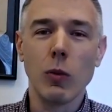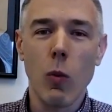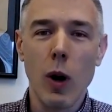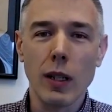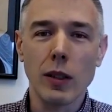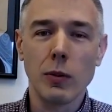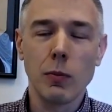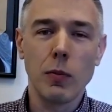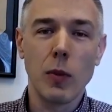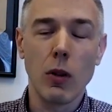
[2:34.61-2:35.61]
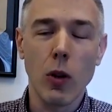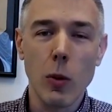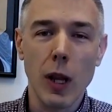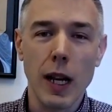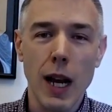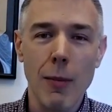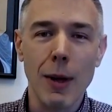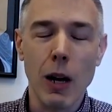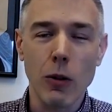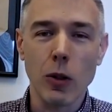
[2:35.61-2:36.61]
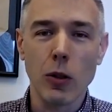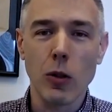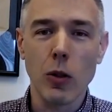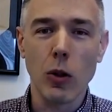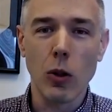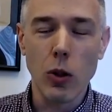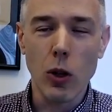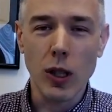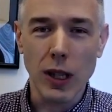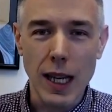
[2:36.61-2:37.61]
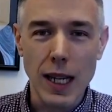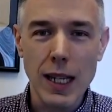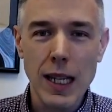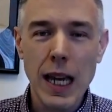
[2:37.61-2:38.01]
what does the global economic outlook look like?